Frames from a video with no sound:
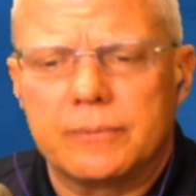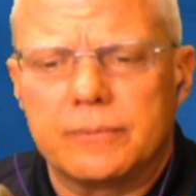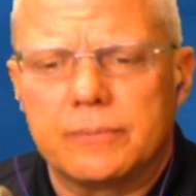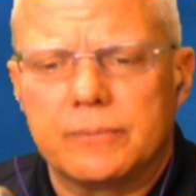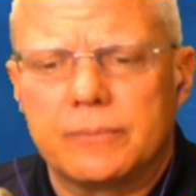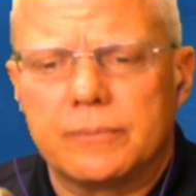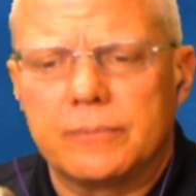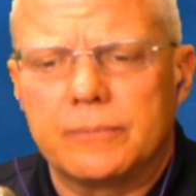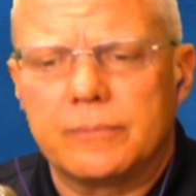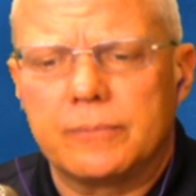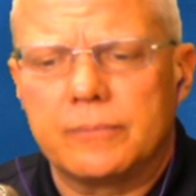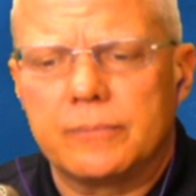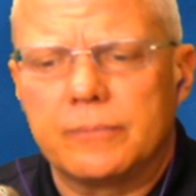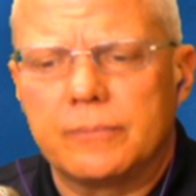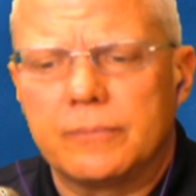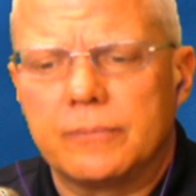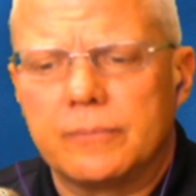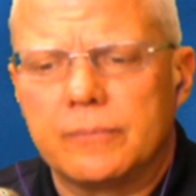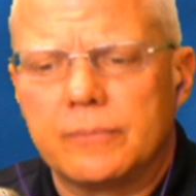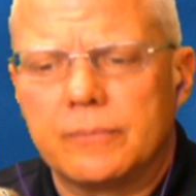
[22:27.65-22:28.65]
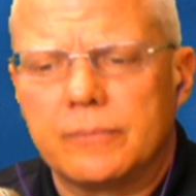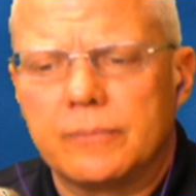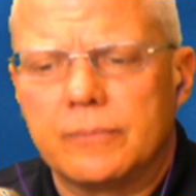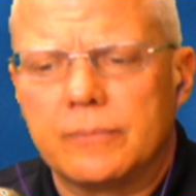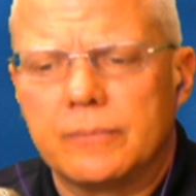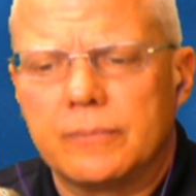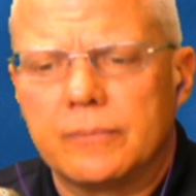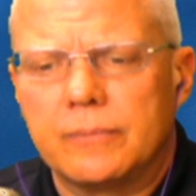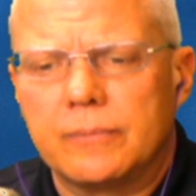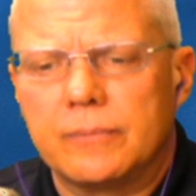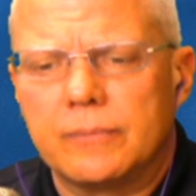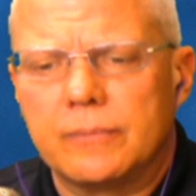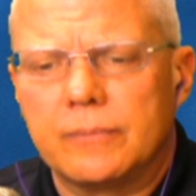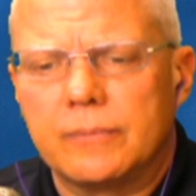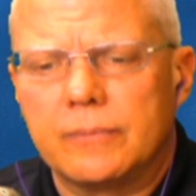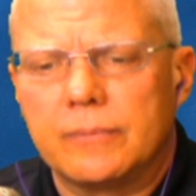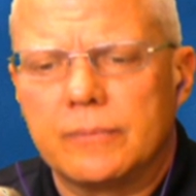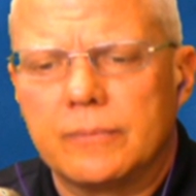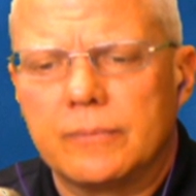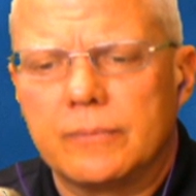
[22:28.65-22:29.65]

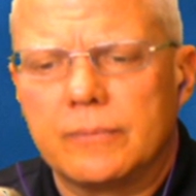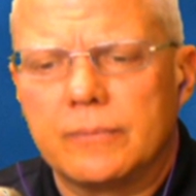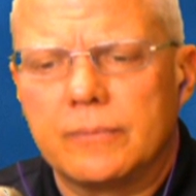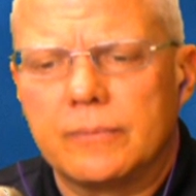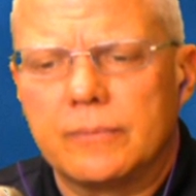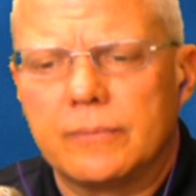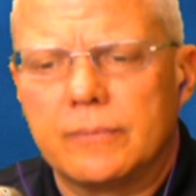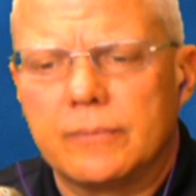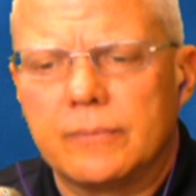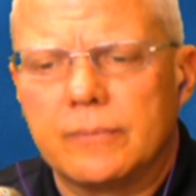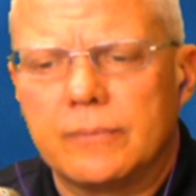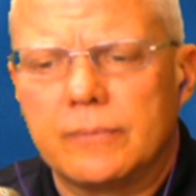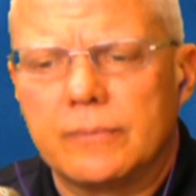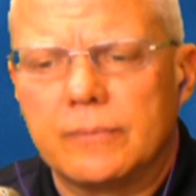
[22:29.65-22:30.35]
Nothing is said.